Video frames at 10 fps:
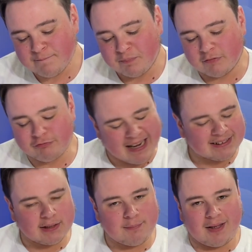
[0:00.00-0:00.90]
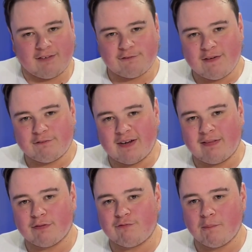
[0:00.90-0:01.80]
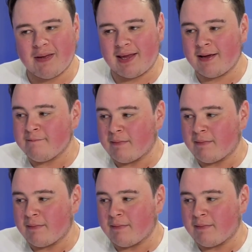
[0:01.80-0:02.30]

Wrexham in 15th for me.